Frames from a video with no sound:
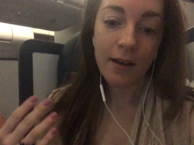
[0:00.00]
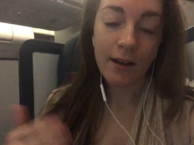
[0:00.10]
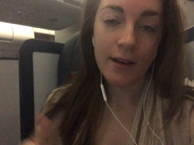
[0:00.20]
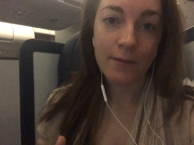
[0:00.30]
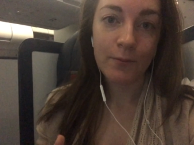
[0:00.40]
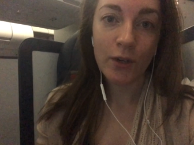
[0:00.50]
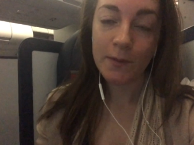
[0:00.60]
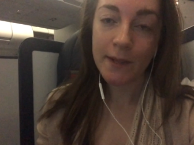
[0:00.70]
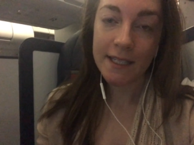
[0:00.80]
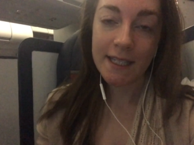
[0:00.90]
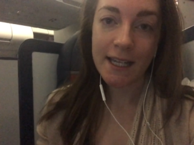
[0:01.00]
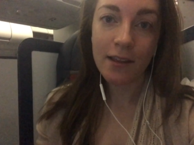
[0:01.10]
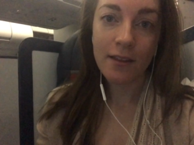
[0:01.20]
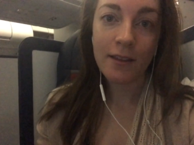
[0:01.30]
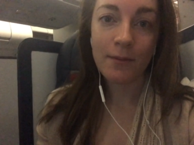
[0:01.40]
um, brush my
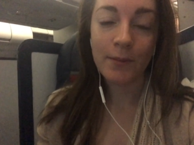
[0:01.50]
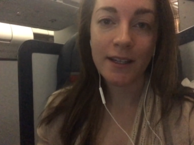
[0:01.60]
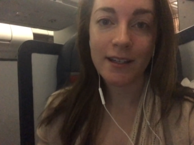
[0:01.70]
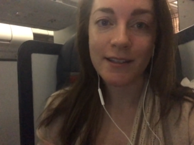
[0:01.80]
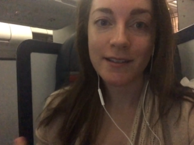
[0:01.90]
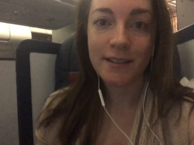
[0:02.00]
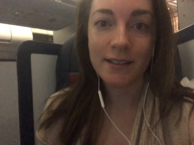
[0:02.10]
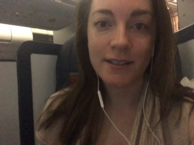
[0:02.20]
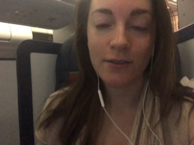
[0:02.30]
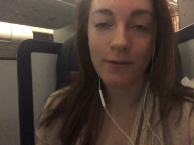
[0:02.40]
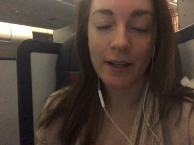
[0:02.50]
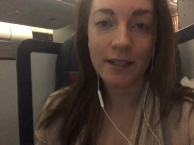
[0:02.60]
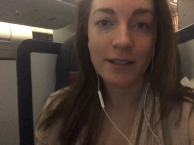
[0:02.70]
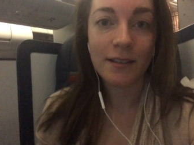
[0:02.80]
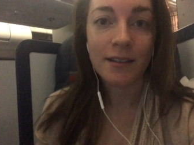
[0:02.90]
teeth because I don't want
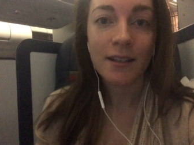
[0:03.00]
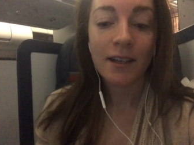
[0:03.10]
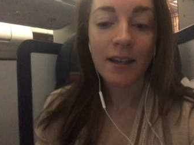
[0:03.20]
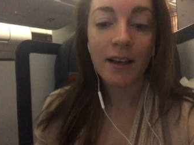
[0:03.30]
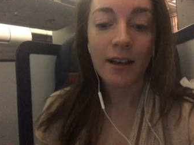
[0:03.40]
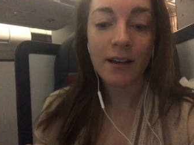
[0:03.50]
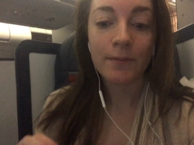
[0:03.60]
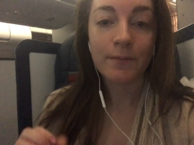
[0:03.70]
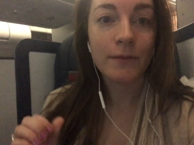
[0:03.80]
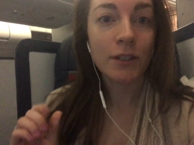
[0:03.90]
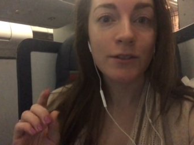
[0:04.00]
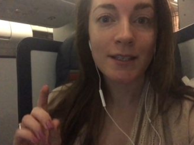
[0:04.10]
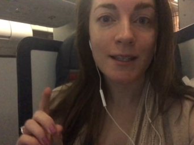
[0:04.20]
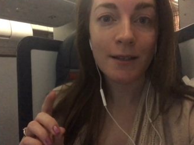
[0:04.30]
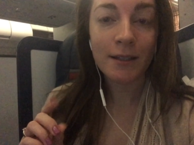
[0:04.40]
to um, use
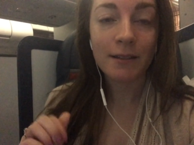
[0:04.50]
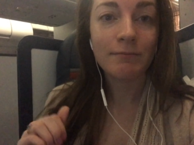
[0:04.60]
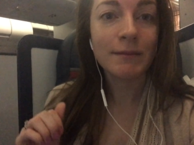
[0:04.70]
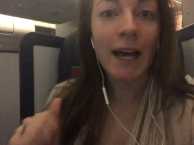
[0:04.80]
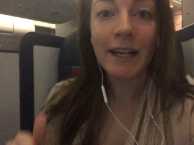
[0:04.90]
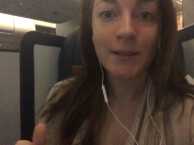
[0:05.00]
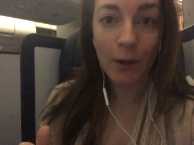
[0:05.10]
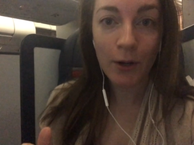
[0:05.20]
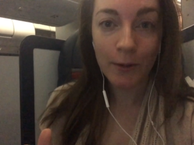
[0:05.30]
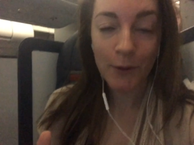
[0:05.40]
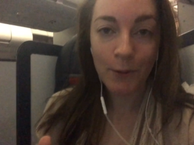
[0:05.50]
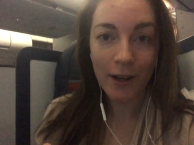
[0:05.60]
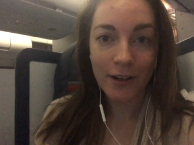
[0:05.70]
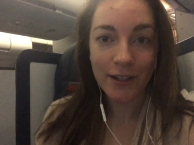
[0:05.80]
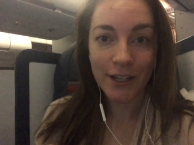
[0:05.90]
the not potable
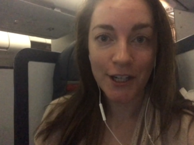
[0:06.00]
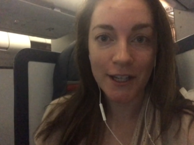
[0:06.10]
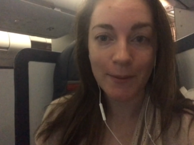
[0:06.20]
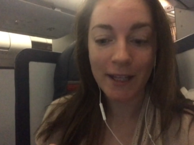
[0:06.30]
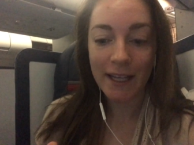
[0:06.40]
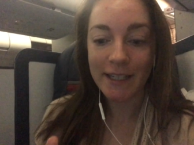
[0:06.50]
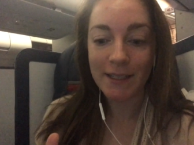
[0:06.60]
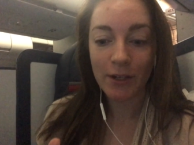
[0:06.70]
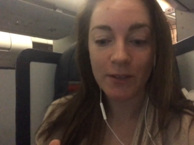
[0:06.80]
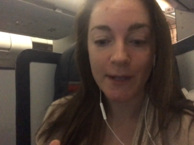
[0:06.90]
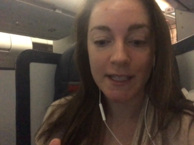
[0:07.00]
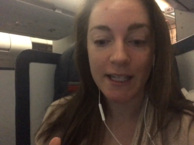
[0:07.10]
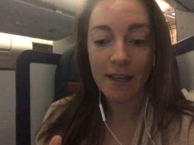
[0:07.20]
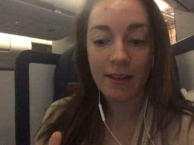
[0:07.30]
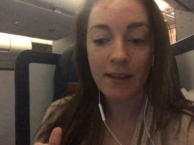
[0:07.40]
water here on the plane to brush my
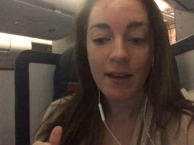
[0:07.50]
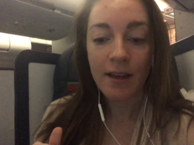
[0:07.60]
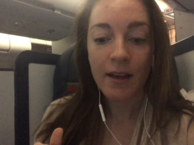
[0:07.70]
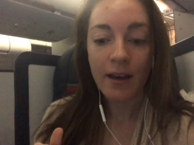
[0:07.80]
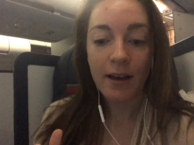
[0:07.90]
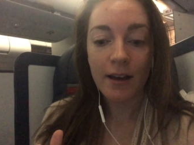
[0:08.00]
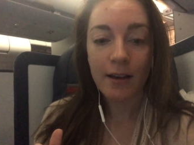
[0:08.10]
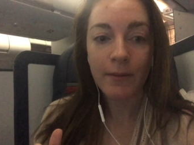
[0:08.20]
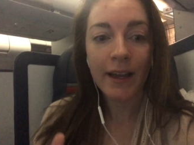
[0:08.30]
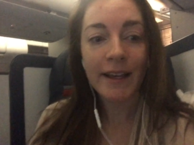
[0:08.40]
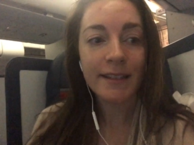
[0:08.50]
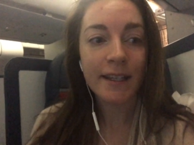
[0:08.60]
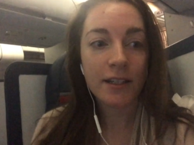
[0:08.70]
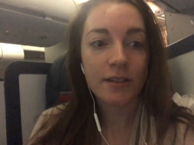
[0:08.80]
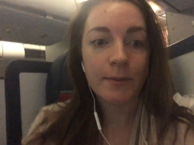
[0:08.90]
teeth. Um, I guess I
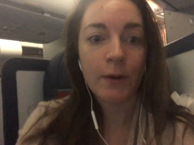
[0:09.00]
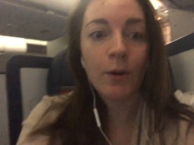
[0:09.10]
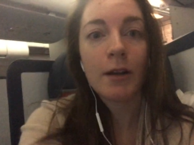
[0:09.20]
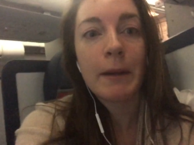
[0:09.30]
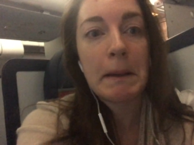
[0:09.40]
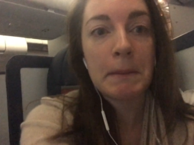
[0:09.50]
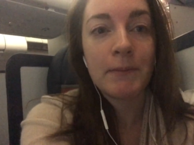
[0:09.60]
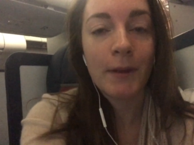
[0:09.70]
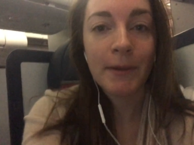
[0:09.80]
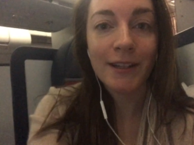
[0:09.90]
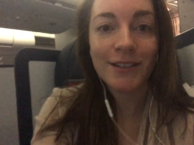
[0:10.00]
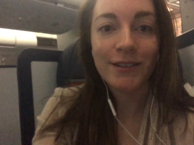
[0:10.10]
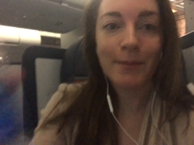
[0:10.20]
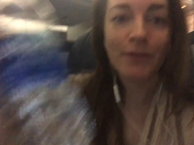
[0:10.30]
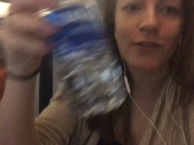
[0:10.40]
could use my water bottle. Maybe I'll do
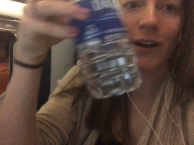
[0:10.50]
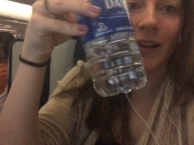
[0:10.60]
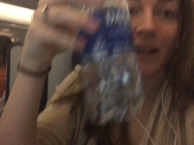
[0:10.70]
that before